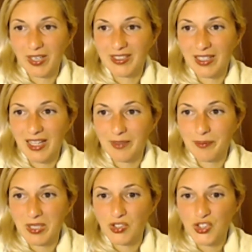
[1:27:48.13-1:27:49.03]
Let me
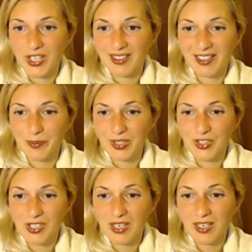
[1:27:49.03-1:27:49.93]
check
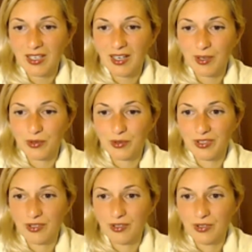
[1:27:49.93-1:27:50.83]
how
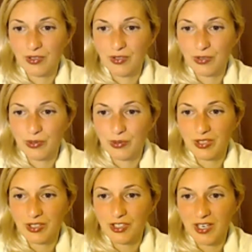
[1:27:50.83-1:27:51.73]
to do
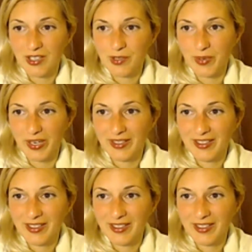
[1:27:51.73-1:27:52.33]
this share screen.